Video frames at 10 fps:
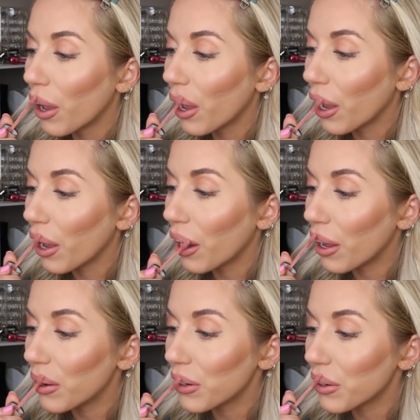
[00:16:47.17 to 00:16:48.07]
And
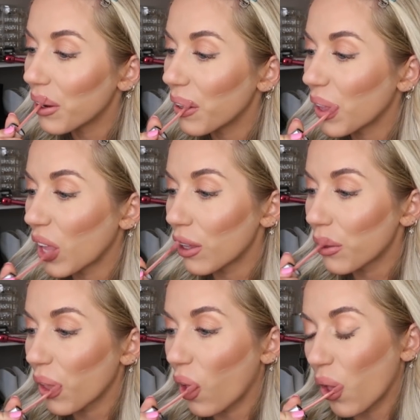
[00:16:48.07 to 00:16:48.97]
I'll just take
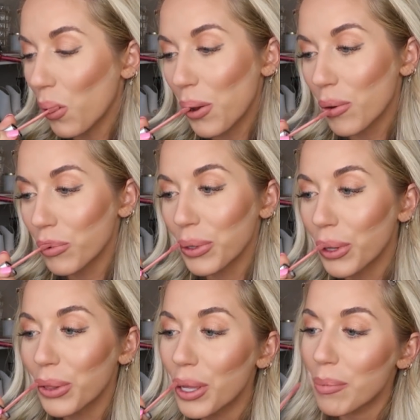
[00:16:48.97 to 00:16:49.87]
this all over
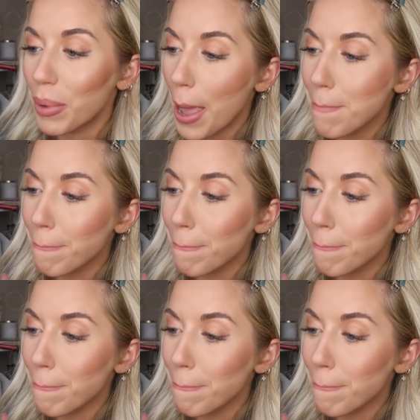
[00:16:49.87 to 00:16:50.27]
the lip.